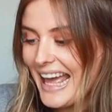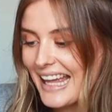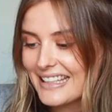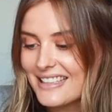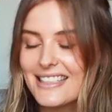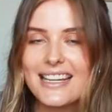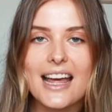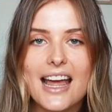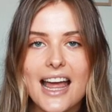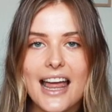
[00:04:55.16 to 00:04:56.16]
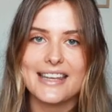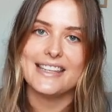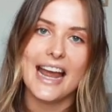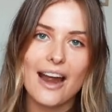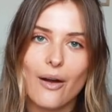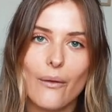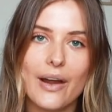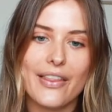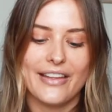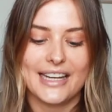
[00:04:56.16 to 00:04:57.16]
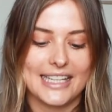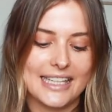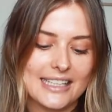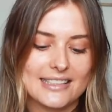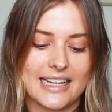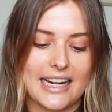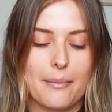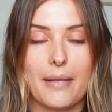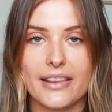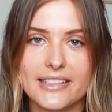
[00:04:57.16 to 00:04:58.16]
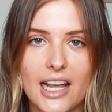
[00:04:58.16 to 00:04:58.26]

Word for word: And now that he is dating Miley